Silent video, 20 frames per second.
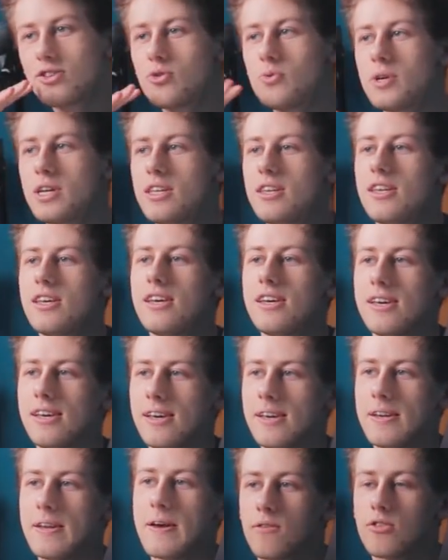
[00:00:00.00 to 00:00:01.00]
do we
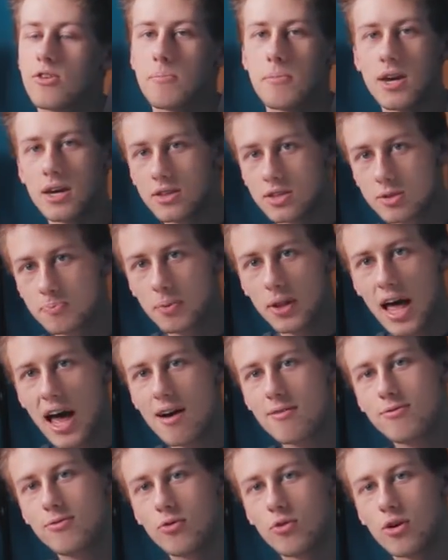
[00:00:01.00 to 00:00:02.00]
need to make this
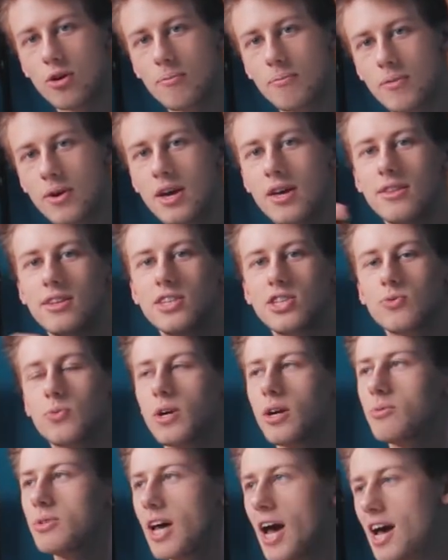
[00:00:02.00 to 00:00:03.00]
platform? This is what
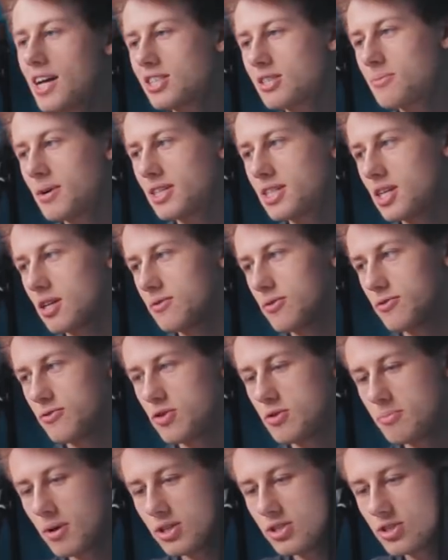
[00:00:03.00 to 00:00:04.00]
I was asking myself a
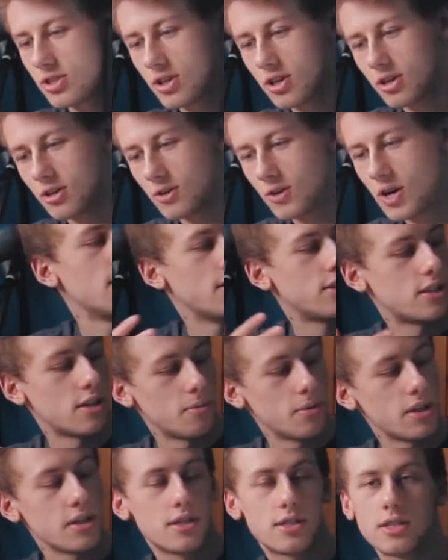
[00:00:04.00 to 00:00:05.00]
few months ago.
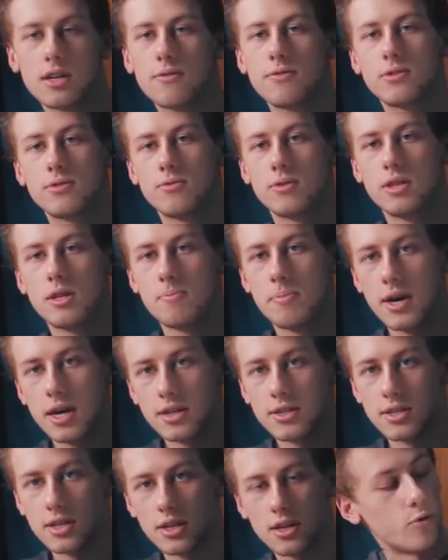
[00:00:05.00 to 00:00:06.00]
Some of this stuff is really
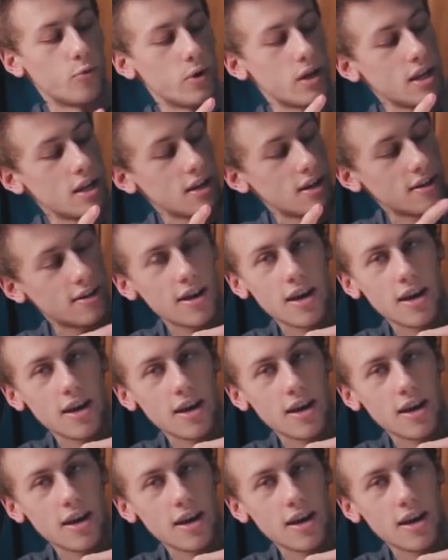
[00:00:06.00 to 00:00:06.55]
basic. We need a